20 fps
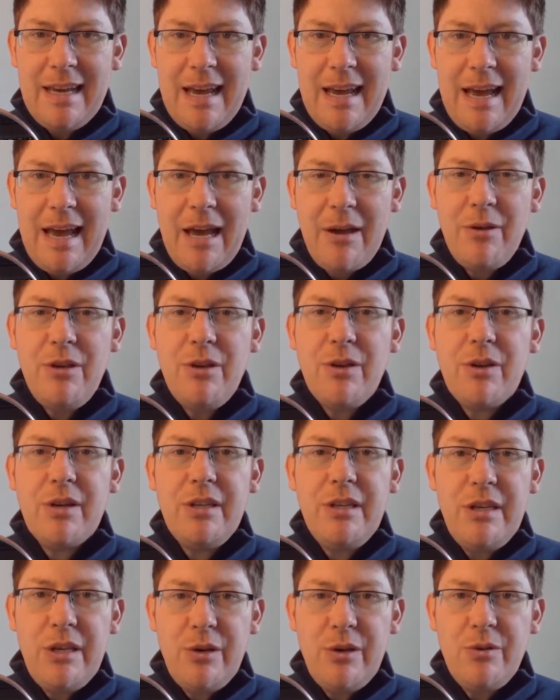how you
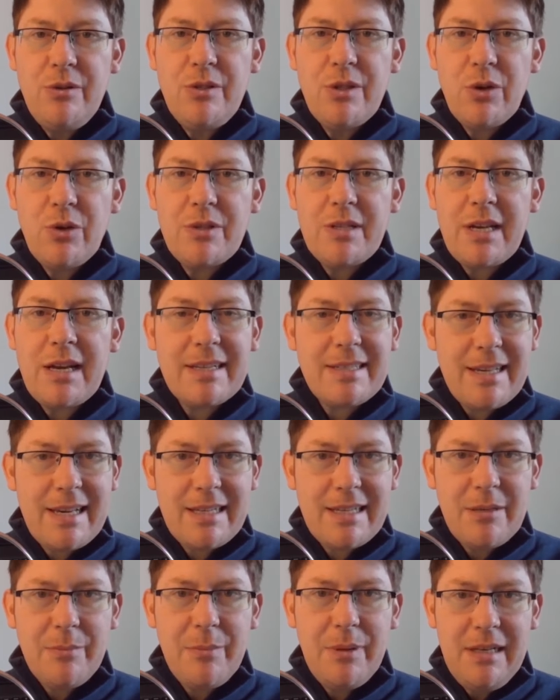can use those
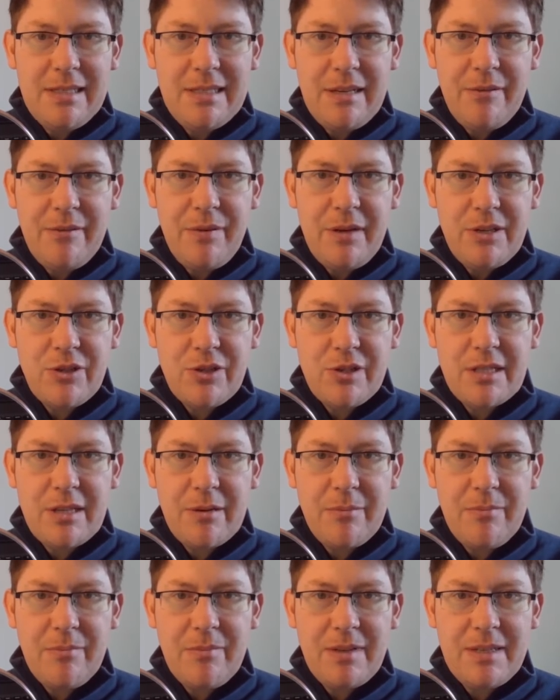accessibility features
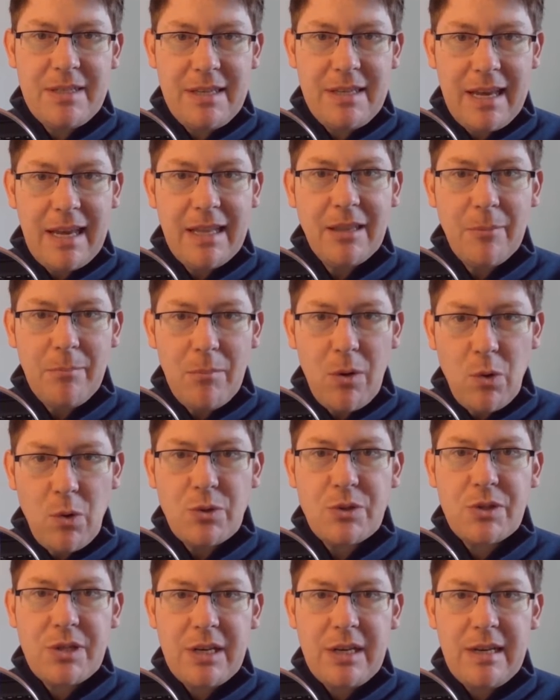to get the
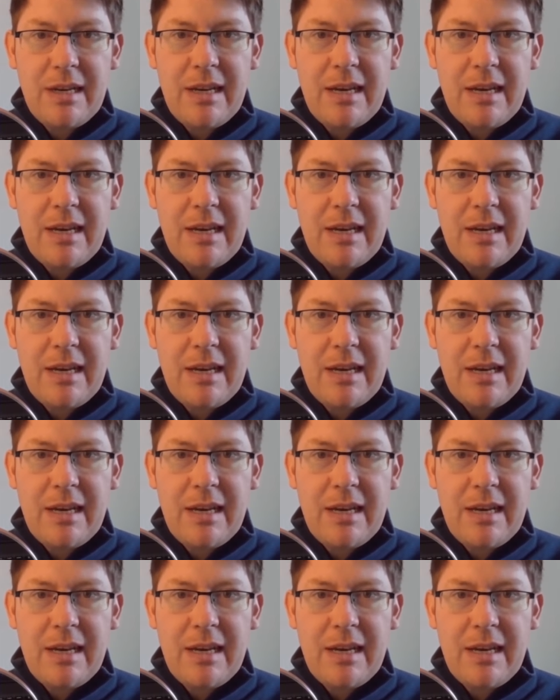most